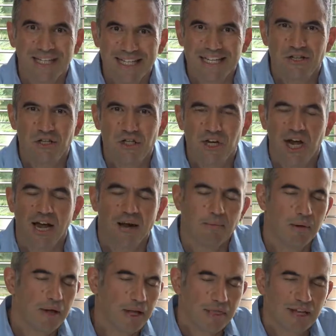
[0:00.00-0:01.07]
each time.
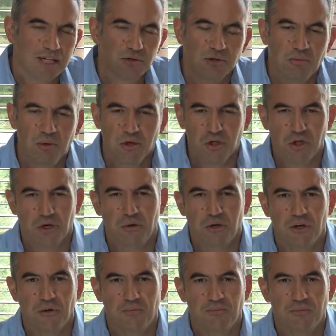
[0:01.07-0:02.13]
That's what I'm going to show
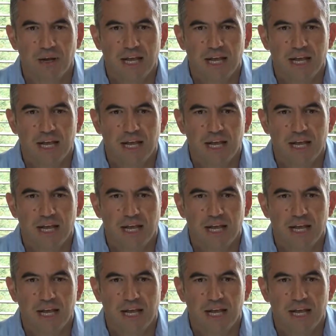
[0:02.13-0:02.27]
you.